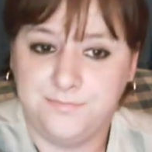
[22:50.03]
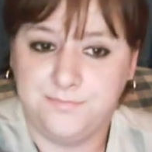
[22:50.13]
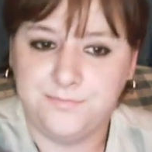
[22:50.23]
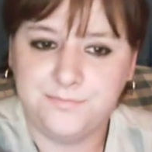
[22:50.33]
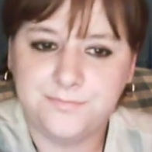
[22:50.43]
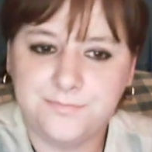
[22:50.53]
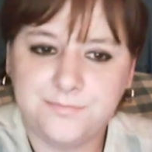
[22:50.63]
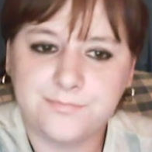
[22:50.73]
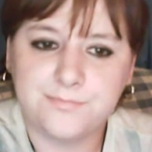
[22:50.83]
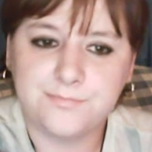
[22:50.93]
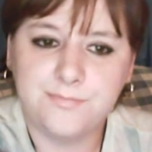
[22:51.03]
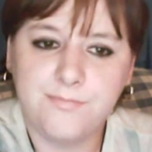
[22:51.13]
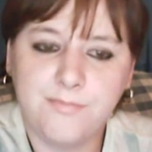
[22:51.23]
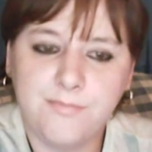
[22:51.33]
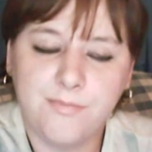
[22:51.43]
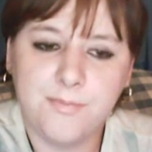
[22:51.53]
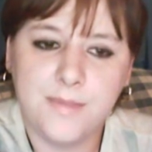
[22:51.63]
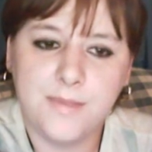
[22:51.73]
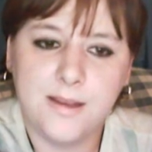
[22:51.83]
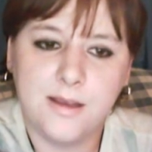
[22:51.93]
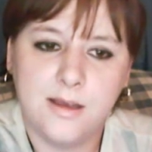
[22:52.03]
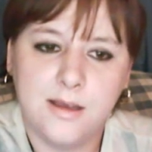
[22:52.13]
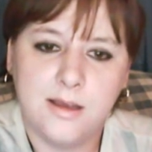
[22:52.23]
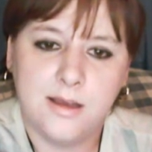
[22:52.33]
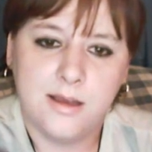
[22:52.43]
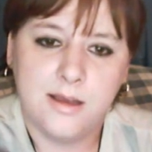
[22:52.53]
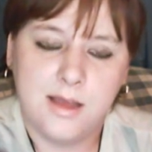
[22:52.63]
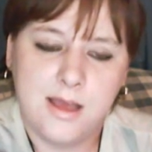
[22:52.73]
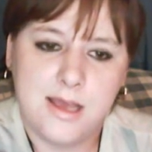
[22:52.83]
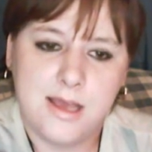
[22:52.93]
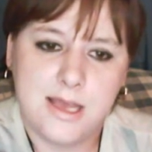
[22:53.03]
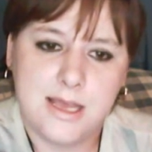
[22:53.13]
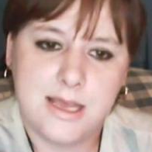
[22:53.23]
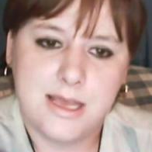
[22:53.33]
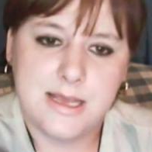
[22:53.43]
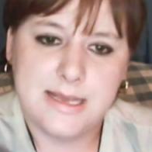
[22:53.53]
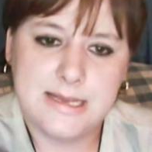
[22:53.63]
No one is speaking in this clip.